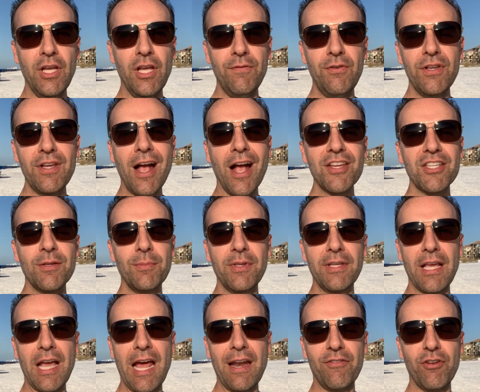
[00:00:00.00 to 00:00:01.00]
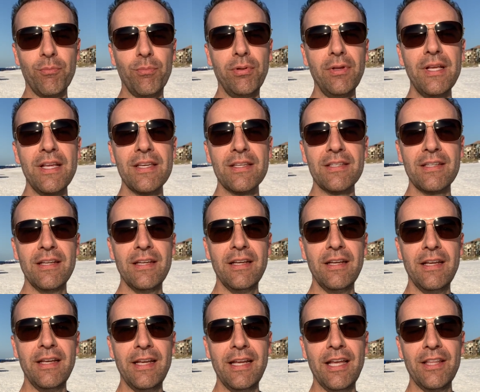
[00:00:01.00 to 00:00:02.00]
If you got something out of it, please
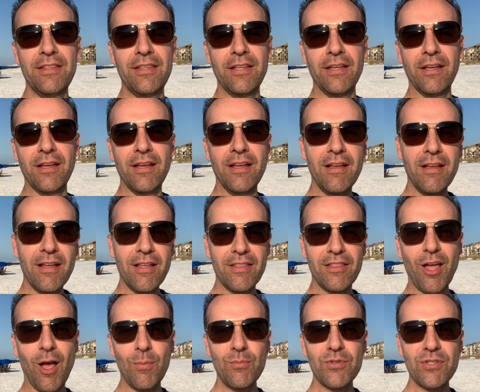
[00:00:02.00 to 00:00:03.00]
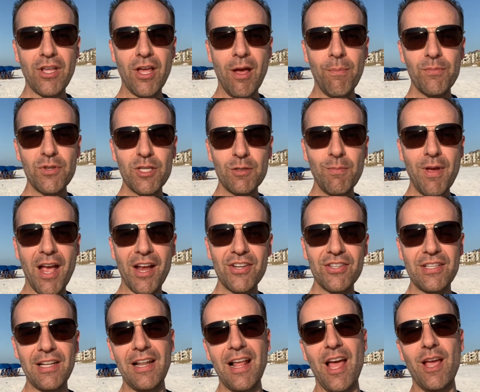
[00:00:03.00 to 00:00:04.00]
hit the thumbs up, smash
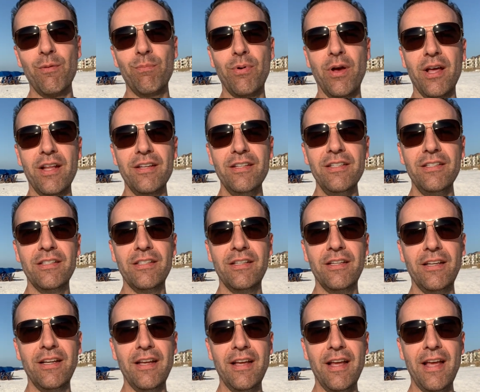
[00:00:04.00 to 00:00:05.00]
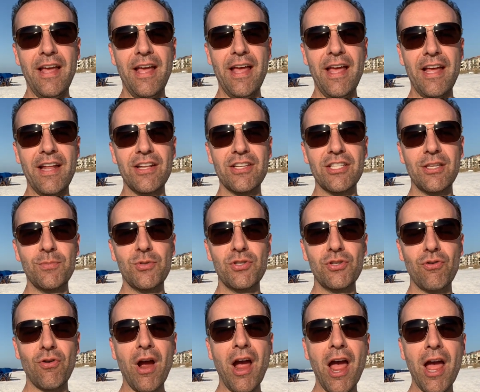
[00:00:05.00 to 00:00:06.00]
the like button, and
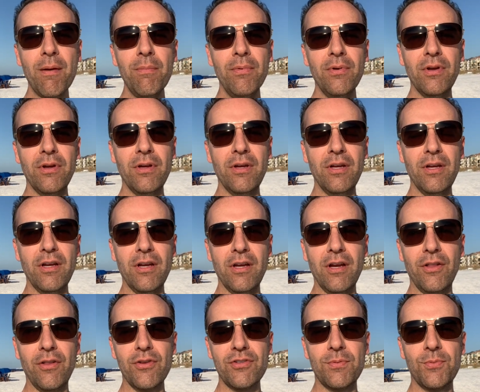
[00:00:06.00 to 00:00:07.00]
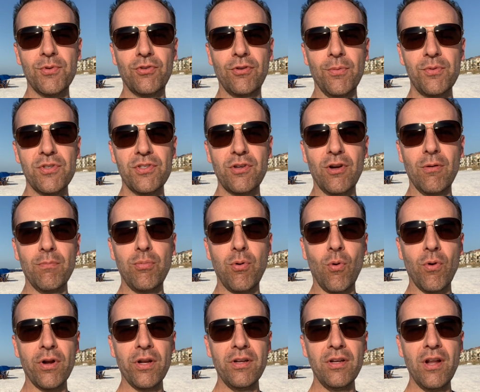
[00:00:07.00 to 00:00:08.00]
subscribe. Those subscriptions are
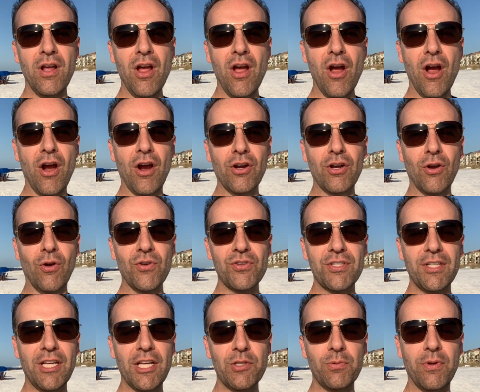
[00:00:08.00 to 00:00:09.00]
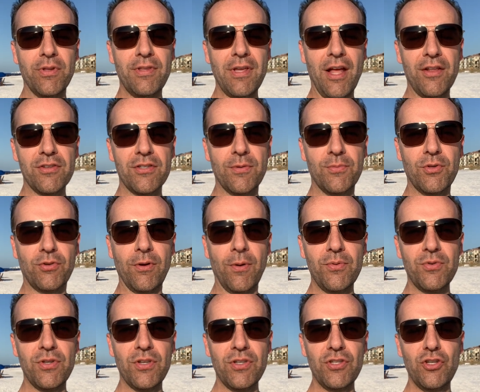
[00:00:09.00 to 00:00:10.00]
important. Our goal is to get to a thousand
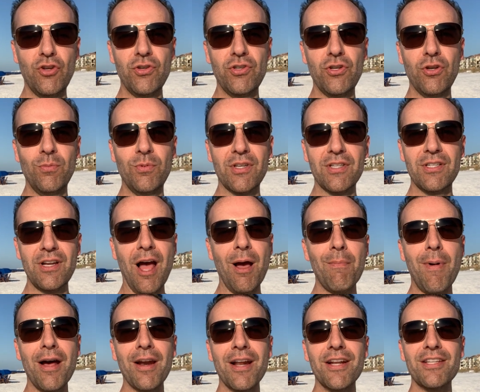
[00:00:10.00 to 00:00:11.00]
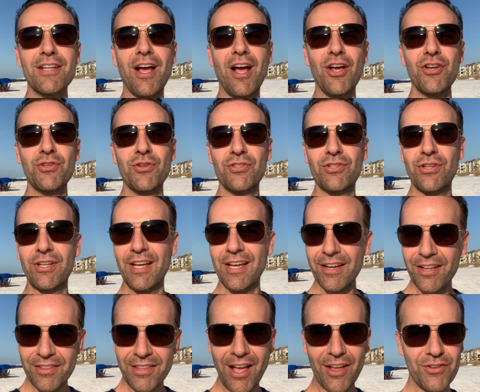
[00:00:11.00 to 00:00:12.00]
subscriptions. YouTube does not monetize you until you hit
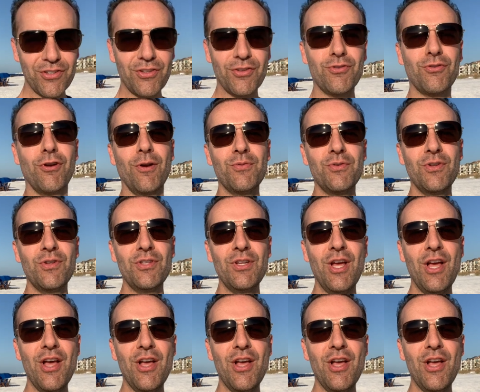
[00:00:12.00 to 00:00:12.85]
a thousand subscriptions.